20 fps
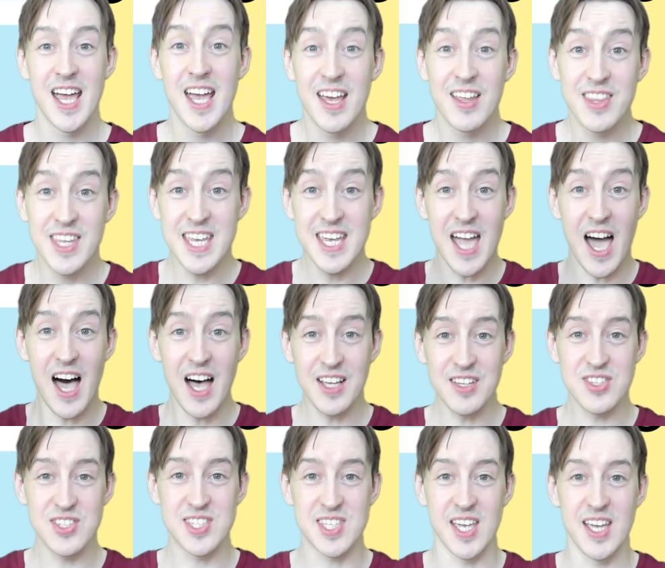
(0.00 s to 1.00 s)
The
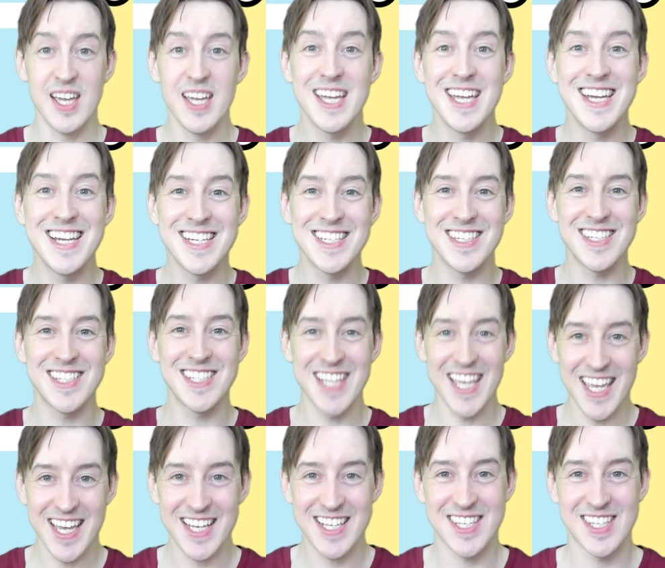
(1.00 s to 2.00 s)
answer is
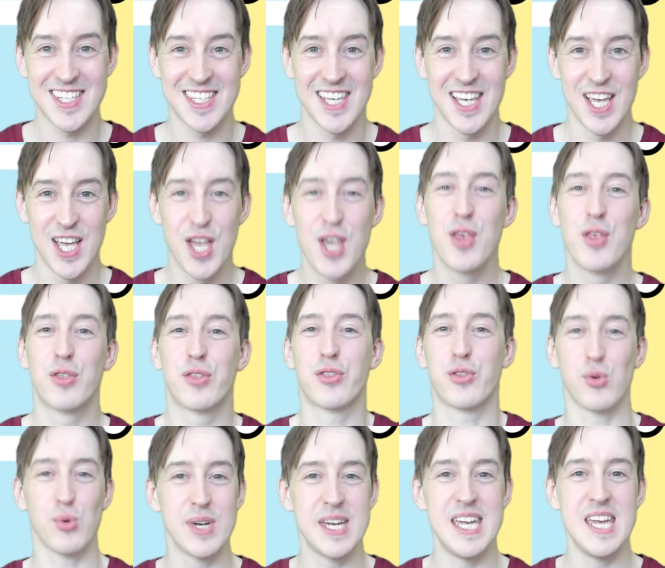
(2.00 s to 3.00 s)
six.
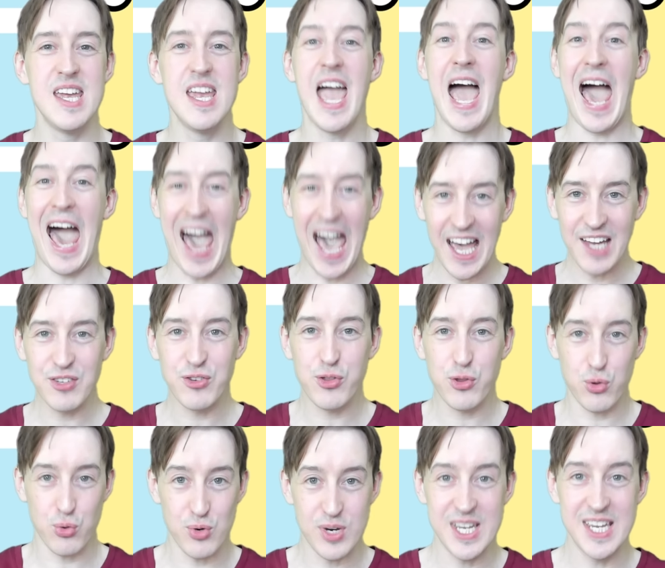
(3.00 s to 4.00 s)
Three add
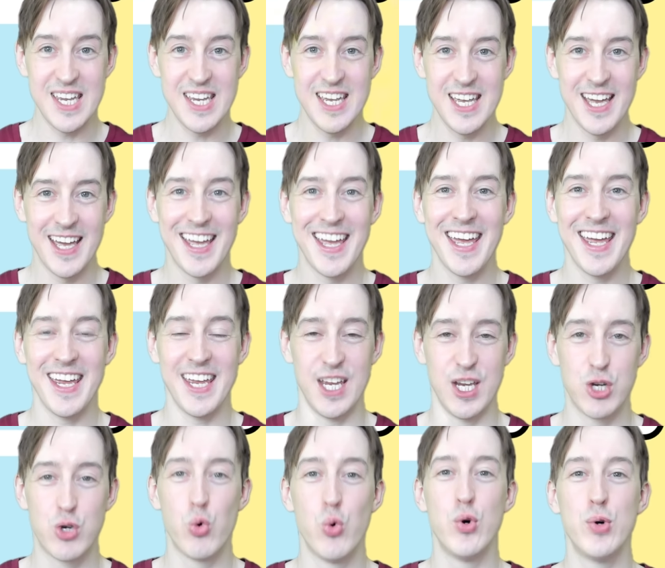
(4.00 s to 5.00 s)
three
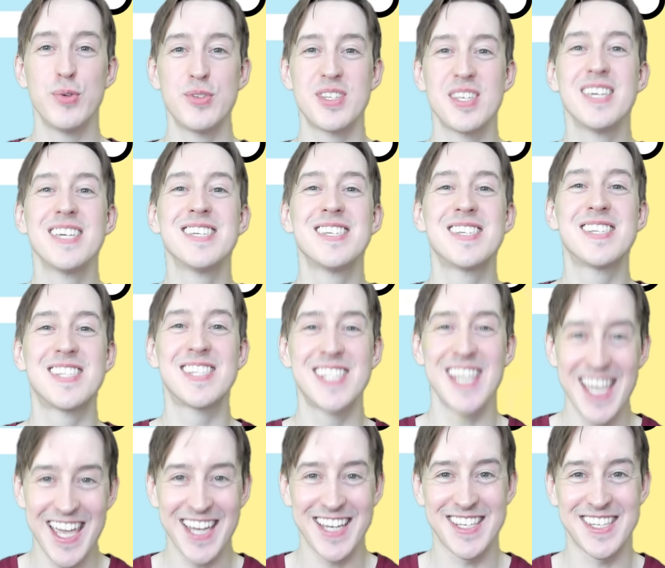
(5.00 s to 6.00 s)
equals
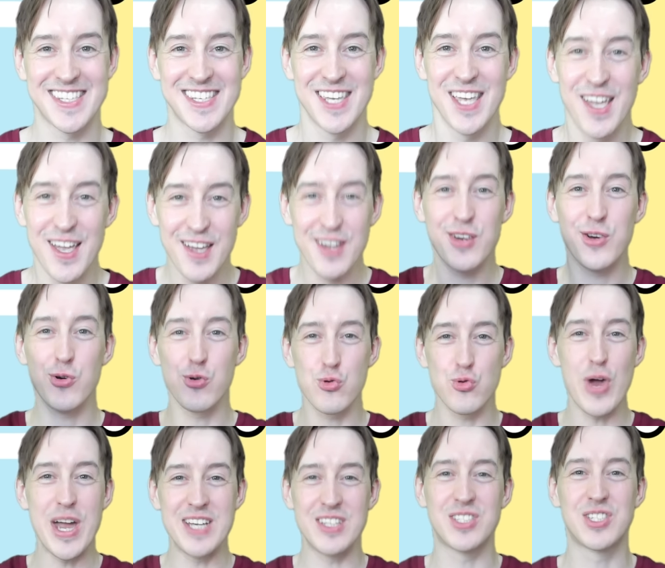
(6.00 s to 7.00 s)
six.
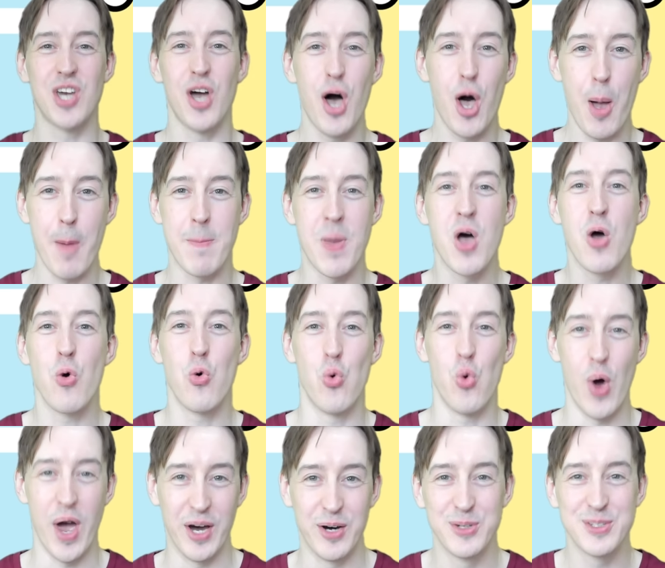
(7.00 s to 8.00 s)
Great job,
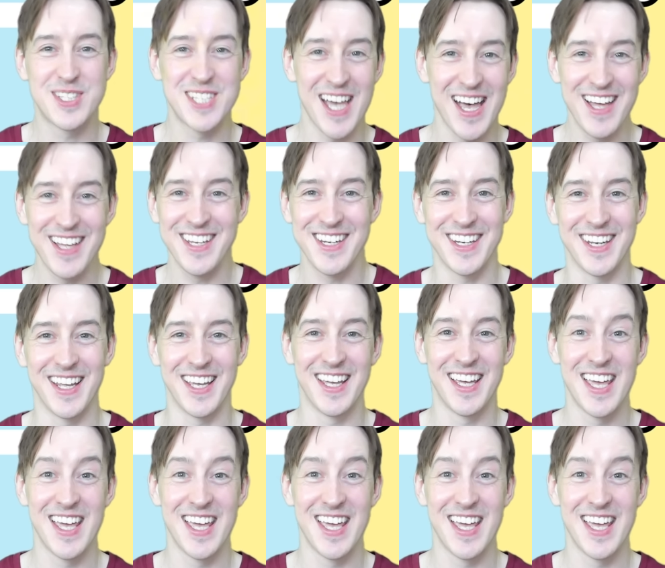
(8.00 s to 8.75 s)
well done.